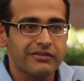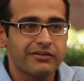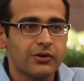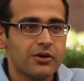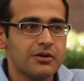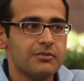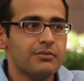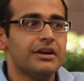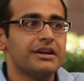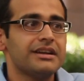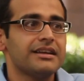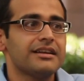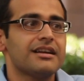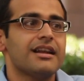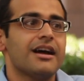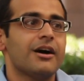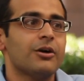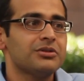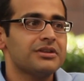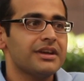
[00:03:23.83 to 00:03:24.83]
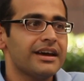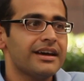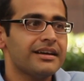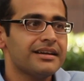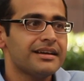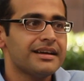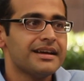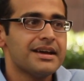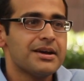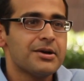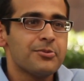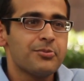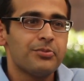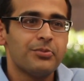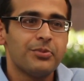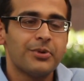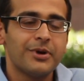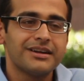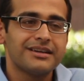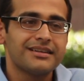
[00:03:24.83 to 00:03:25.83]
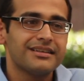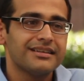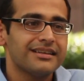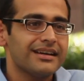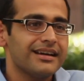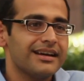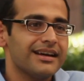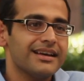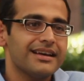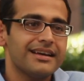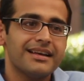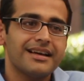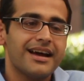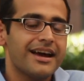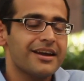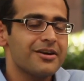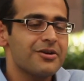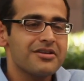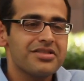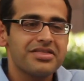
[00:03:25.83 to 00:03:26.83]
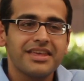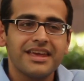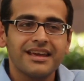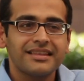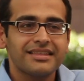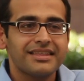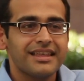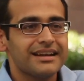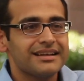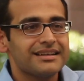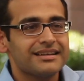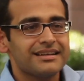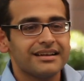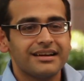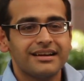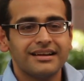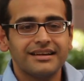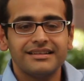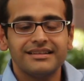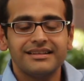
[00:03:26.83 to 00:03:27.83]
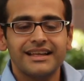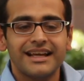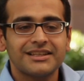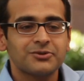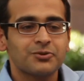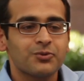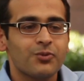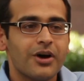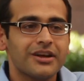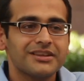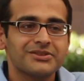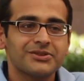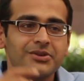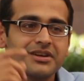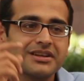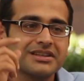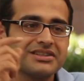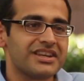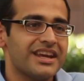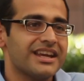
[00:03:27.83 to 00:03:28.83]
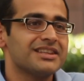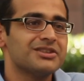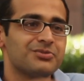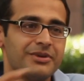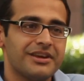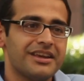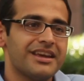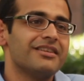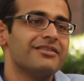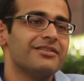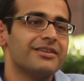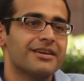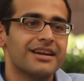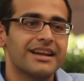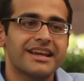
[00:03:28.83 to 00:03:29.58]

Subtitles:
good material out there. But I don't think that that's what's going to change behavior.